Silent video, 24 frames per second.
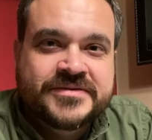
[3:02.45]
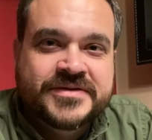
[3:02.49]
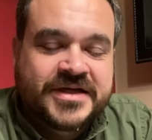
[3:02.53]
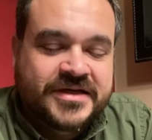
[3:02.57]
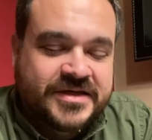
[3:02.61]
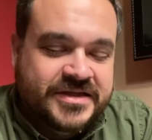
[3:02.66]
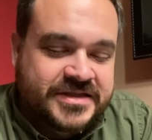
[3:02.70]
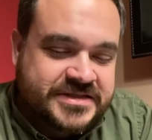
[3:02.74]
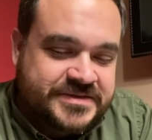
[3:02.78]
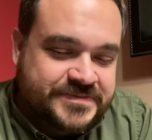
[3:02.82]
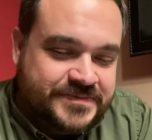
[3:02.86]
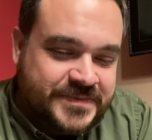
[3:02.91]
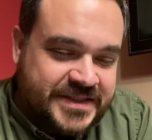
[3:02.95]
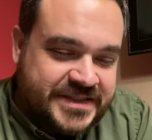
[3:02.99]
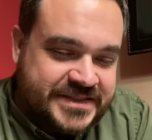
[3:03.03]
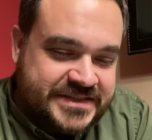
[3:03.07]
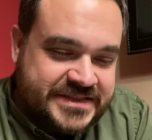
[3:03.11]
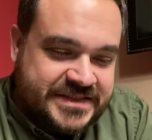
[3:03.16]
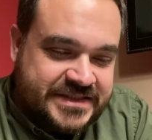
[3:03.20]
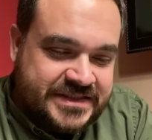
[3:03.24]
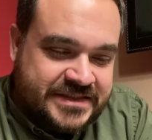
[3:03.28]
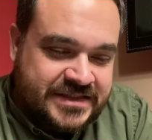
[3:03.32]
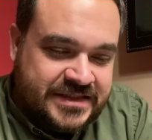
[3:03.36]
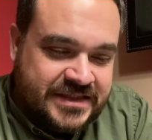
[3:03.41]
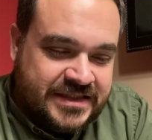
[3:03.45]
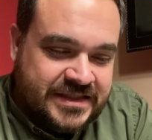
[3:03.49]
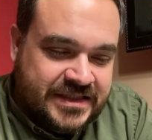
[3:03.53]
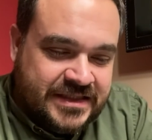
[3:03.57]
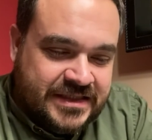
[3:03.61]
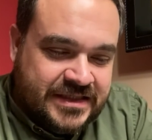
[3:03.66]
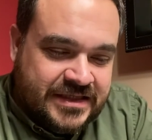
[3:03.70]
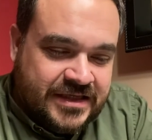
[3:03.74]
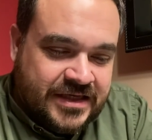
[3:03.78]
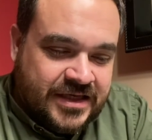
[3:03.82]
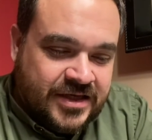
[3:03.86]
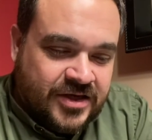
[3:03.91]
No, this means
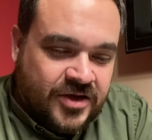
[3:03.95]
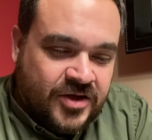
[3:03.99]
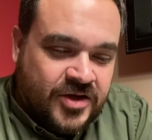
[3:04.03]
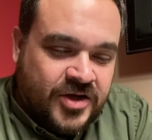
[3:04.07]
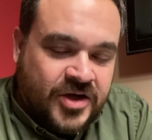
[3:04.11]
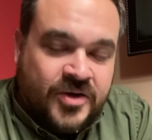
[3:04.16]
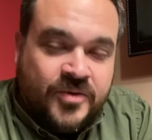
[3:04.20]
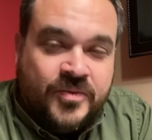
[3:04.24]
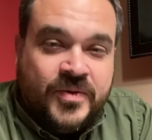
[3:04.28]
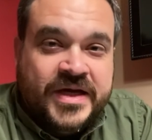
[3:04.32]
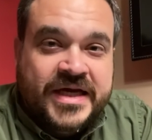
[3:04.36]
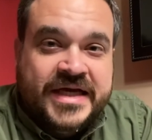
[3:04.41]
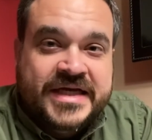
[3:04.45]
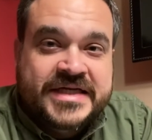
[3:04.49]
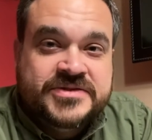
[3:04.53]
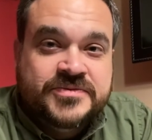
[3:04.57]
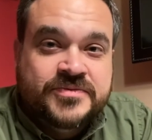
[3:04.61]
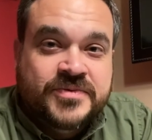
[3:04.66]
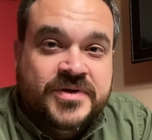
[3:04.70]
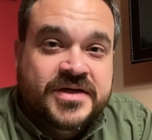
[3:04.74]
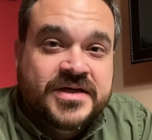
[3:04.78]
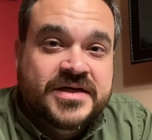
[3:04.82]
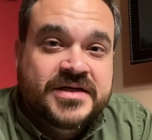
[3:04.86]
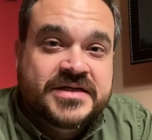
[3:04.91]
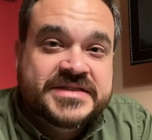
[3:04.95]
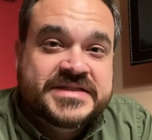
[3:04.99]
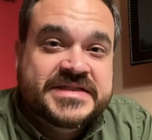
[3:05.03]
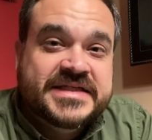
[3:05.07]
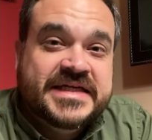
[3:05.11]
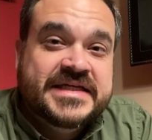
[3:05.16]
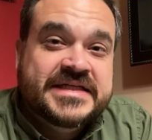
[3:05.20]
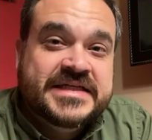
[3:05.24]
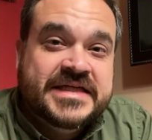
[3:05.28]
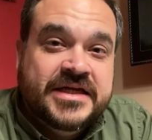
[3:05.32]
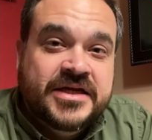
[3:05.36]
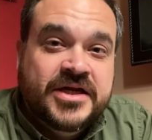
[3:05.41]
in all our ways, we're going to
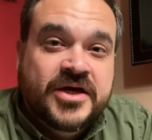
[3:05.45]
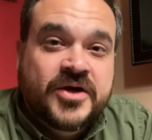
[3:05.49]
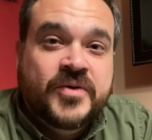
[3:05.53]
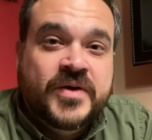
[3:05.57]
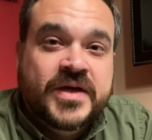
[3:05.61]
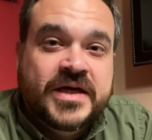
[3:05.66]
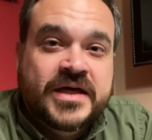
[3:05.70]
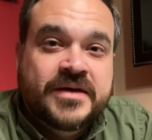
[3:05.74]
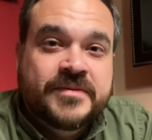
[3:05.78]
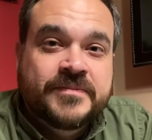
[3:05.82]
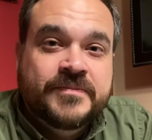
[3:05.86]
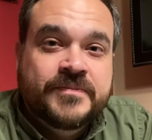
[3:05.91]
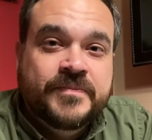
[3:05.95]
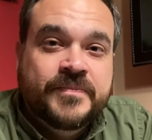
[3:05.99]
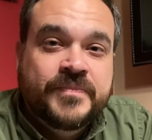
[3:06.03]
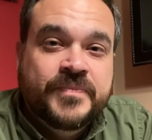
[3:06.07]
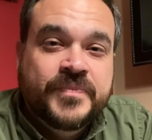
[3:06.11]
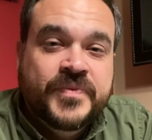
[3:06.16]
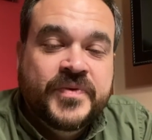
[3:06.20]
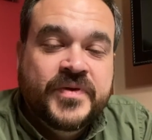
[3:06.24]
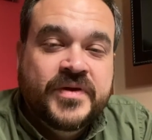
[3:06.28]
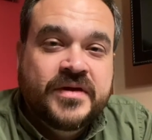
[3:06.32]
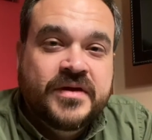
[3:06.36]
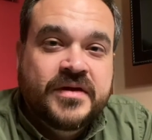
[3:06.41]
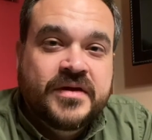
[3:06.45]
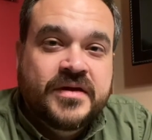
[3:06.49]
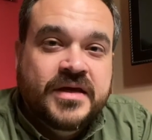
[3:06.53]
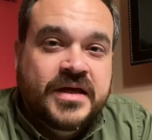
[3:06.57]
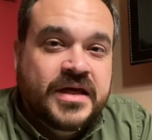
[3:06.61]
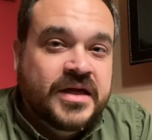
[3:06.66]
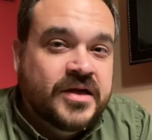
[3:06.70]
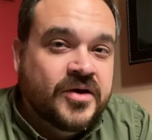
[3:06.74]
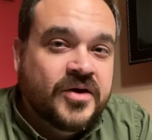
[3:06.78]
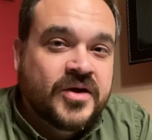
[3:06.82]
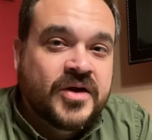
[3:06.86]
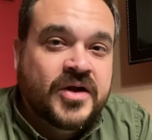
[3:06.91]
seek to know Him.
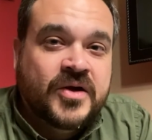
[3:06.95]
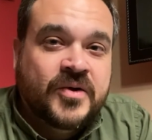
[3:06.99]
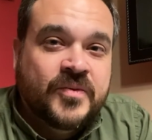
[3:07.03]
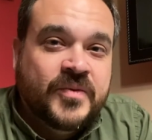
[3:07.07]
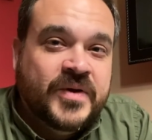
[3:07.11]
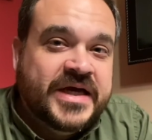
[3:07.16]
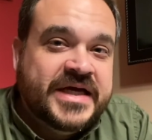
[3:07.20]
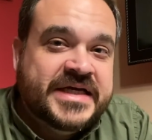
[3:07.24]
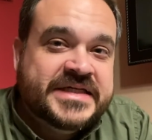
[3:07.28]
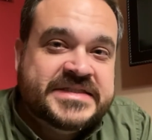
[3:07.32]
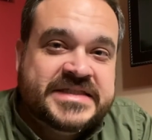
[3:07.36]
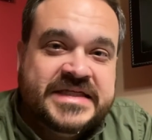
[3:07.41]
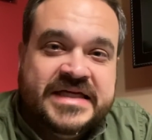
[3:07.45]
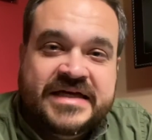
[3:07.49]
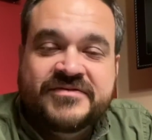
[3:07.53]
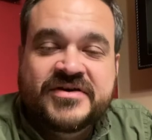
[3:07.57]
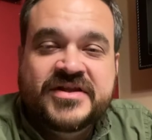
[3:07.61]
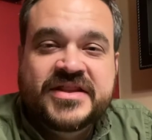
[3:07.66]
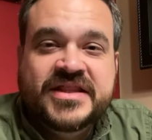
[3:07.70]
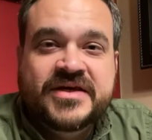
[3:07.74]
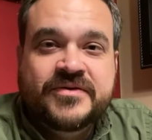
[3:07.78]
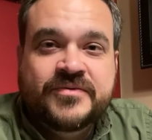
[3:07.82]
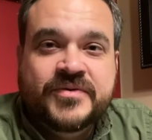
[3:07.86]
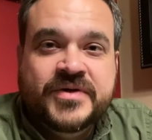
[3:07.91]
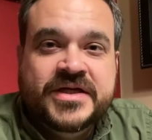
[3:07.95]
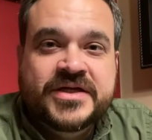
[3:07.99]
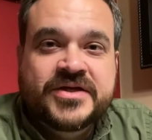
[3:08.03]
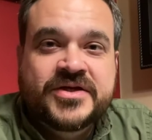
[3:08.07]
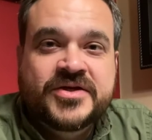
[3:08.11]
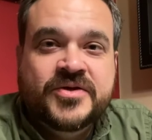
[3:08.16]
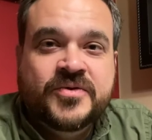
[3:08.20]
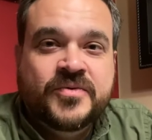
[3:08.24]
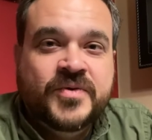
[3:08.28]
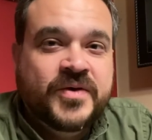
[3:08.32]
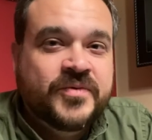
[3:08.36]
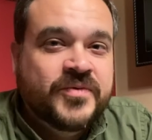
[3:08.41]
In all our ways and everything we
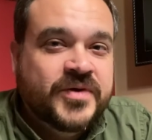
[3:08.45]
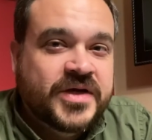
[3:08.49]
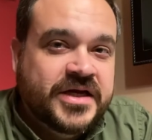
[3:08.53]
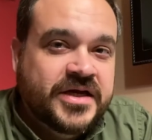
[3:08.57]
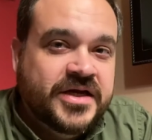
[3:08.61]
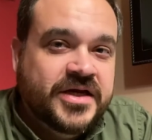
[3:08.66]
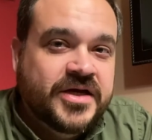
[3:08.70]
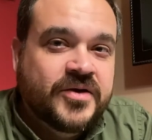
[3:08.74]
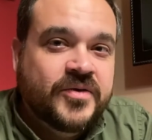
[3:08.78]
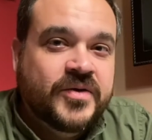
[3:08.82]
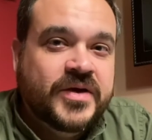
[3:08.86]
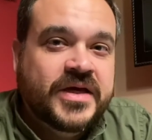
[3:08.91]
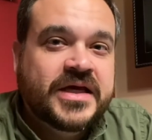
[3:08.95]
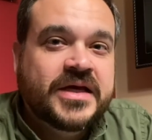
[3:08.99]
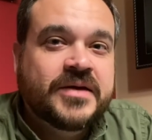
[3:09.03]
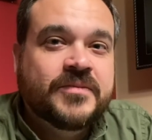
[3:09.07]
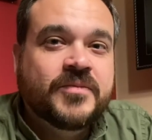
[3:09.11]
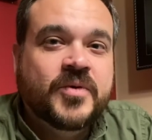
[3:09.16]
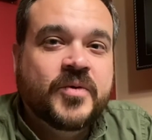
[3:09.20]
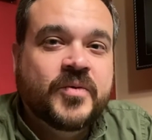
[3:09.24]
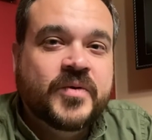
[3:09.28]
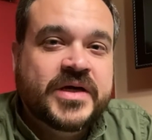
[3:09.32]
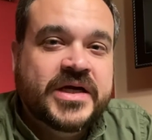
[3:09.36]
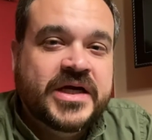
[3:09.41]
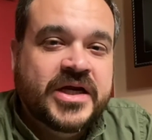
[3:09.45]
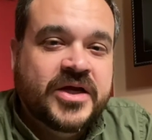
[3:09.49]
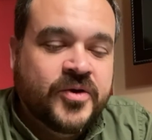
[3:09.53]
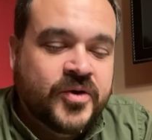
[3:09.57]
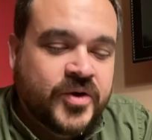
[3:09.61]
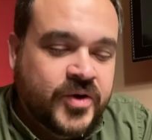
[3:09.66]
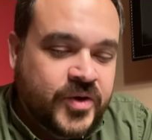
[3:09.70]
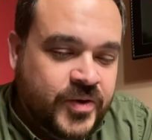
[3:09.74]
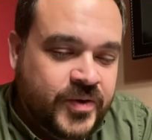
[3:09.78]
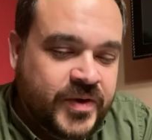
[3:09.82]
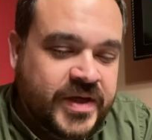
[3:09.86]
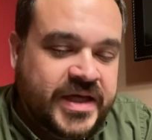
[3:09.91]
do, we want to know Him, we want to know
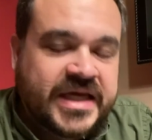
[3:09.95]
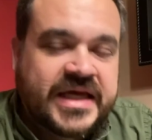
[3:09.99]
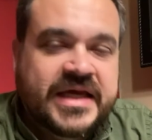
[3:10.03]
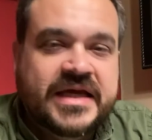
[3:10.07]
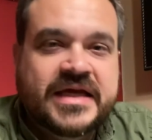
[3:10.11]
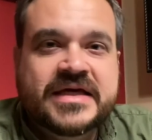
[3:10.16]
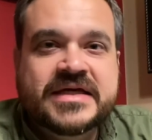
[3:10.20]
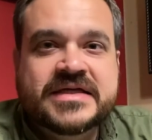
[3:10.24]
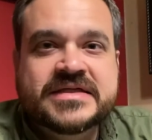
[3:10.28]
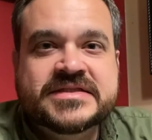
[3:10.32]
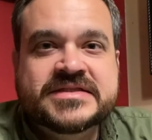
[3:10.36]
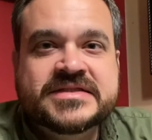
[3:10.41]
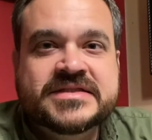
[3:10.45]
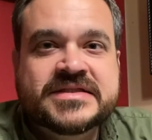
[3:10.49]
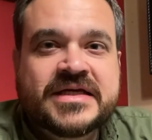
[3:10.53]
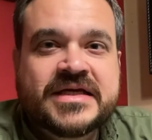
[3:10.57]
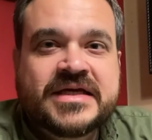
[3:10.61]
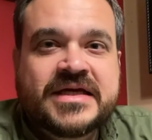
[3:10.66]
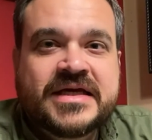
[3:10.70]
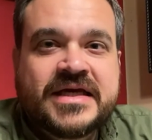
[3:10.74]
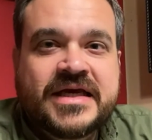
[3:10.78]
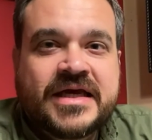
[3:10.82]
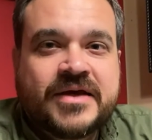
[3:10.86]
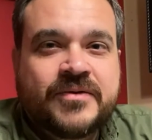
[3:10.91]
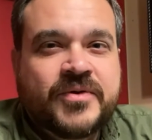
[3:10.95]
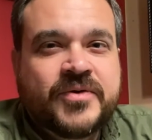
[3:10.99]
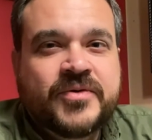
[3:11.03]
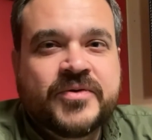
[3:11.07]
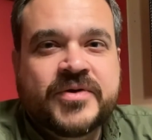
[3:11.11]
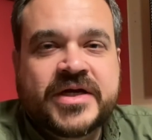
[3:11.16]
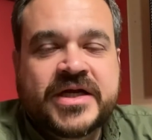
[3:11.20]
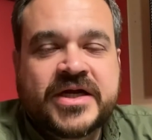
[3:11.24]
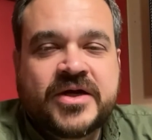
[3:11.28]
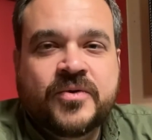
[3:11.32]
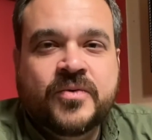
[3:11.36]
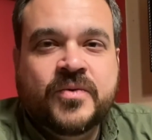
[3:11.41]
who He is, and we want
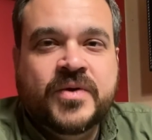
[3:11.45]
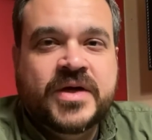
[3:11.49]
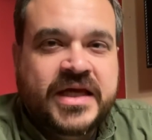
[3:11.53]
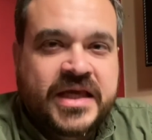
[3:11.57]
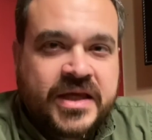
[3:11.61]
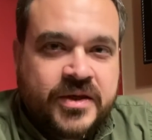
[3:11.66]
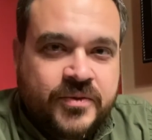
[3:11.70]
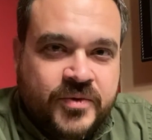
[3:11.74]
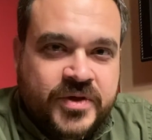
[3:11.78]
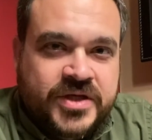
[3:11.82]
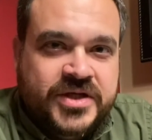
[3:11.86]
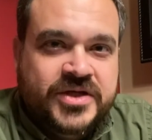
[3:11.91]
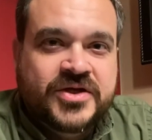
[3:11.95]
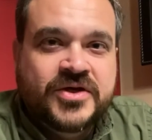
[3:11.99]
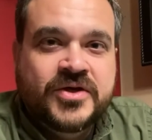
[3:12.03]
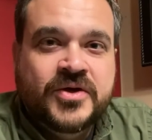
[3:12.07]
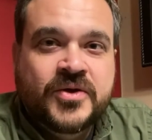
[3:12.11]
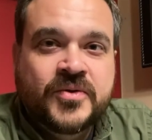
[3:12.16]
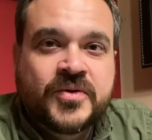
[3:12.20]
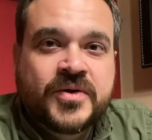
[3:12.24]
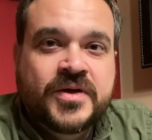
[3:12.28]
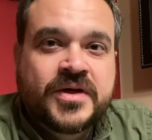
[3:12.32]
to know what He would do.